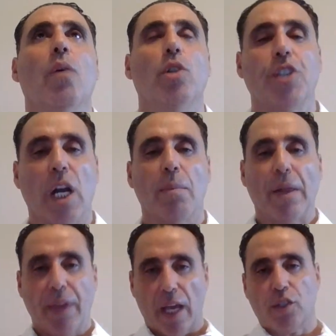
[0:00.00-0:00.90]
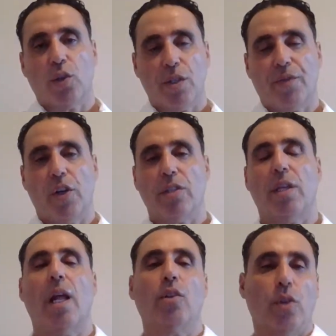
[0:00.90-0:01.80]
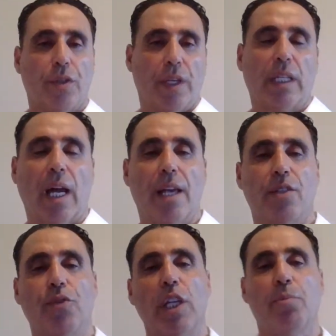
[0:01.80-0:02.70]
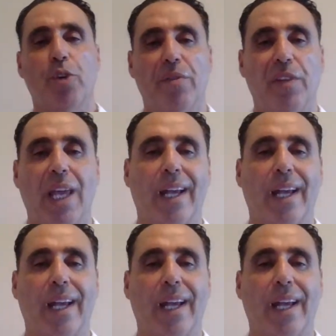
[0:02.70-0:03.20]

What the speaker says: We'll talk about the escorts first, and I'll go to the clients really briefly.